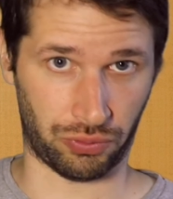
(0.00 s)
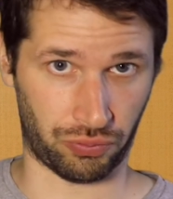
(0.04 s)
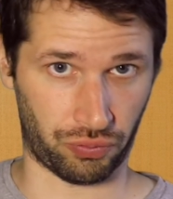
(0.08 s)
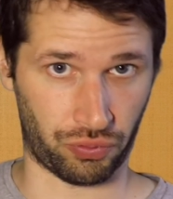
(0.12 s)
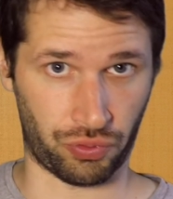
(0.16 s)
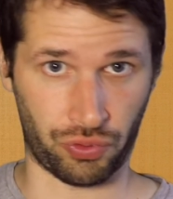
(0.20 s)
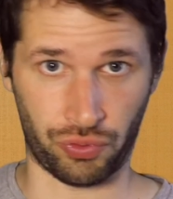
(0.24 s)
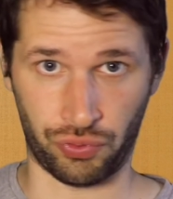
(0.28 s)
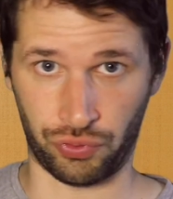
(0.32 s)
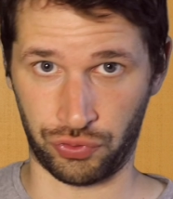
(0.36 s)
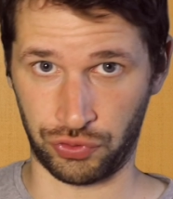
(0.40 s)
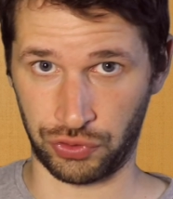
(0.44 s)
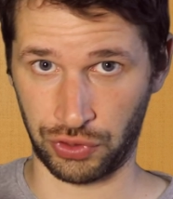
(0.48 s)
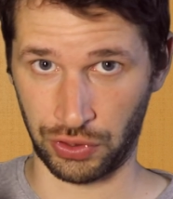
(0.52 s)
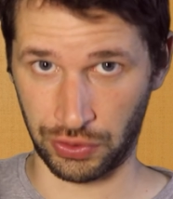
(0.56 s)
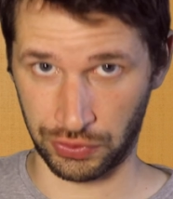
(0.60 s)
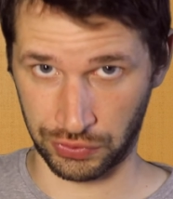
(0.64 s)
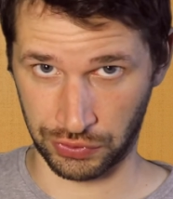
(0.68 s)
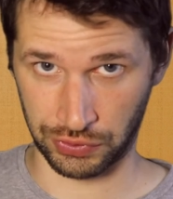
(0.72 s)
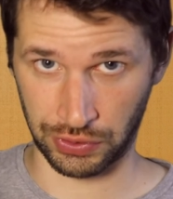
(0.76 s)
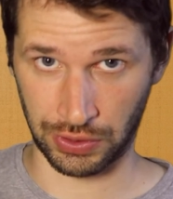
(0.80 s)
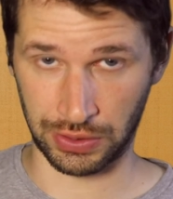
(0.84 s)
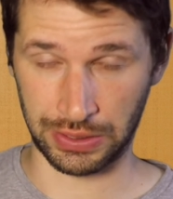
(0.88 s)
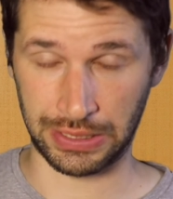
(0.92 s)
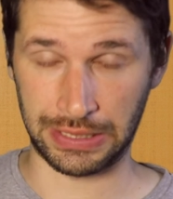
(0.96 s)
who
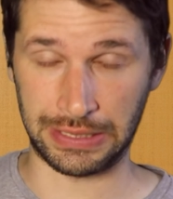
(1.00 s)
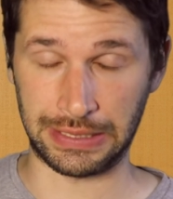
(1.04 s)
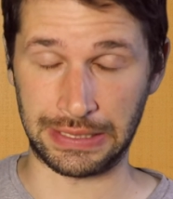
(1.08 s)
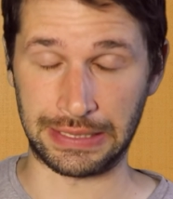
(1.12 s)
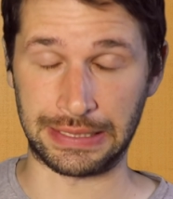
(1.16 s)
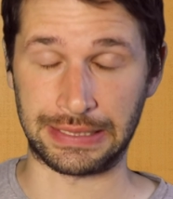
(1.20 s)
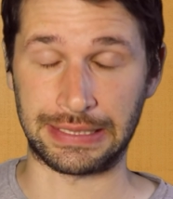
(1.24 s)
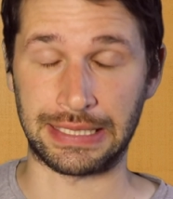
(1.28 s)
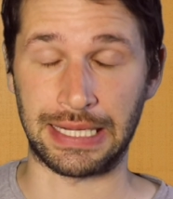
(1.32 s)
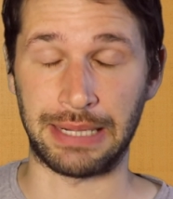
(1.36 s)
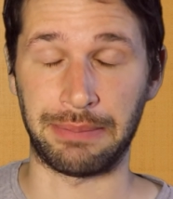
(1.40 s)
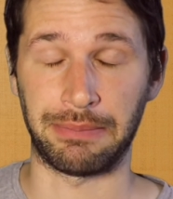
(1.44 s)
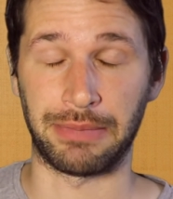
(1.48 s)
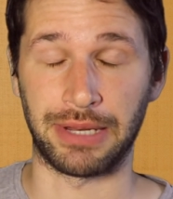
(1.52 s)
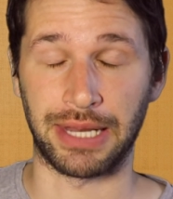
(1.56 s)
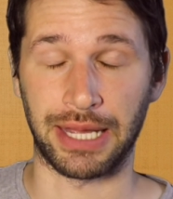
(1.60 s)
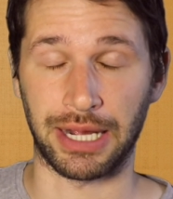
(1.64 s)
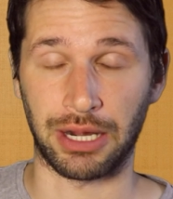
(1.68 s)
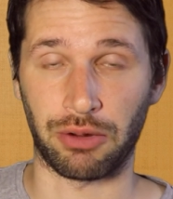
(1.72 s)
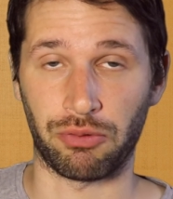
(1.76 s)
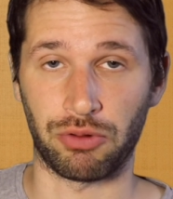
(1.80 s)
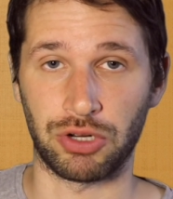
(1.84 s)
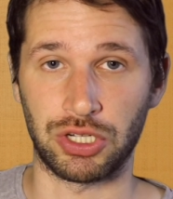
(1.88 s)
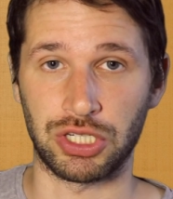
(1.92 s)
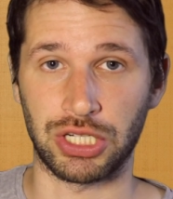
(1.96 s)
studied the same
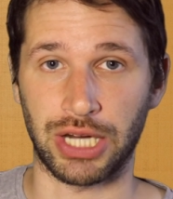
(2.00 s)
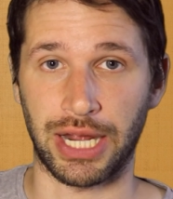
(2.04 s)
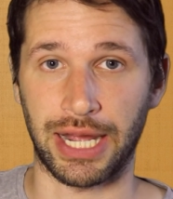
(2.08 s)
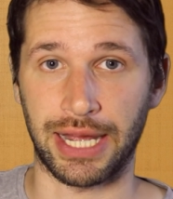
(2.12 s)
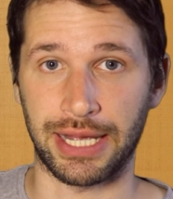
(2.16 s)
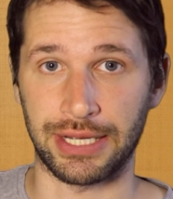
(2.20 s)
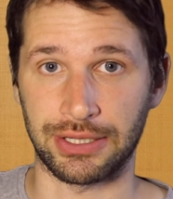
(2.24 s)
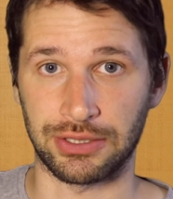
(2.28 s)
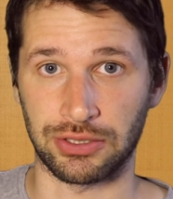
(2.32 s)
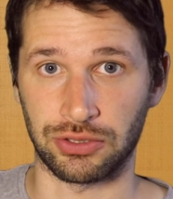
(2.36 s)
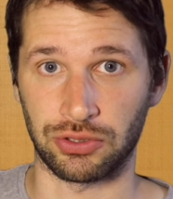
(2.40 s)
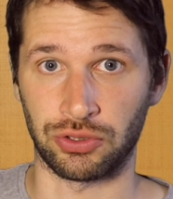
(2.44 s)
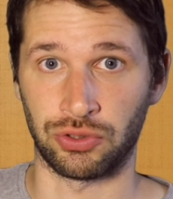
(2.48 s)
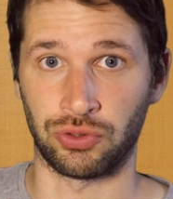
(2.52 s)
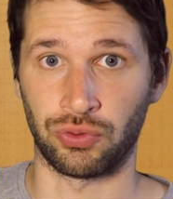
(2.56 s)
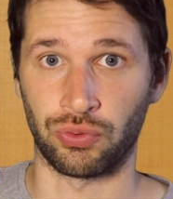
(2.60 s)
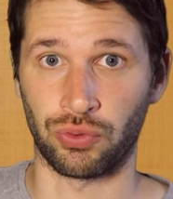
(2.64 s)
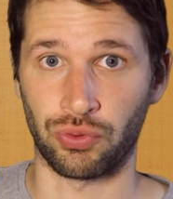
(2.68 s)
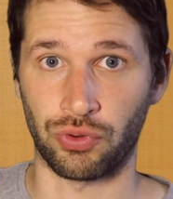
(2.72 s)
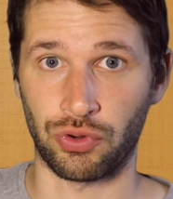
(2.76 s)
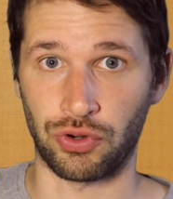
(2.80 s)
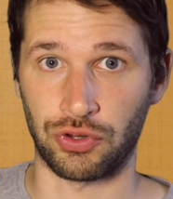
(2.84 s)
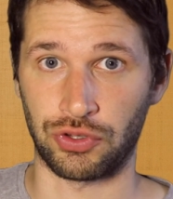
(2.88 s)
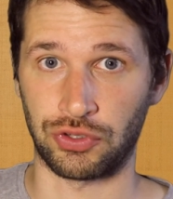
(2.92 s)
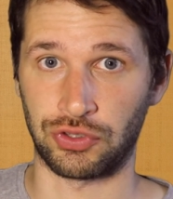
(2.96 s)
language as
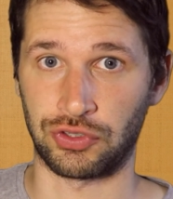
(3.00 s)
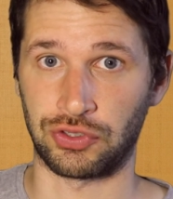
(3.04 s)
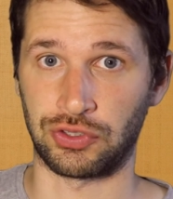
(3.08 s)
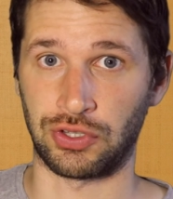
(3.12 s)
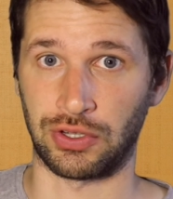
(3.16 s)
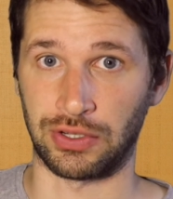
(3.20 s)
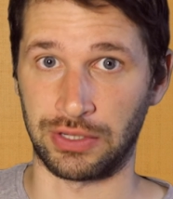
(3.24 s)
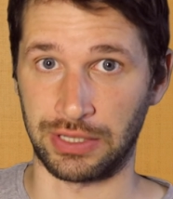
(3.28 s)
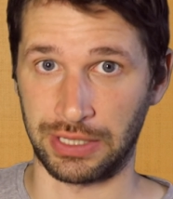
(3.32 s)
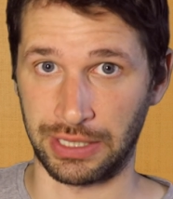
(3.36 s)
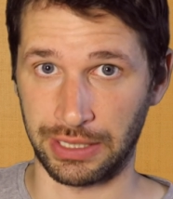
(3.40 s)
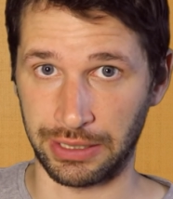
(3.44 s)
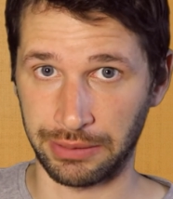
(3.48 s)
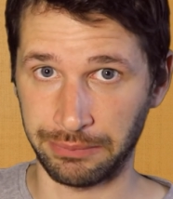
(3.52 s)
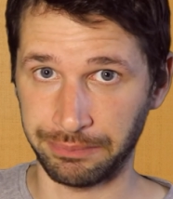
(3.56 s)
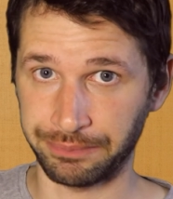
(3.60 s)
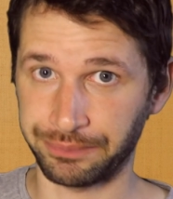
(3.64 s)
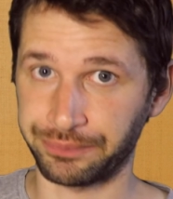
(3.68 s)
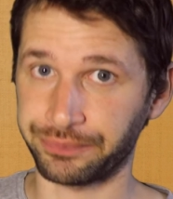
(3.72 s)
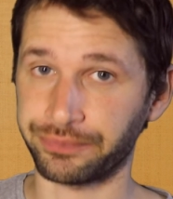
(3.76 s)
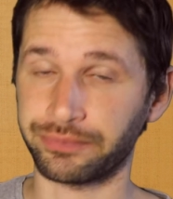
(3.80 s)
you're studying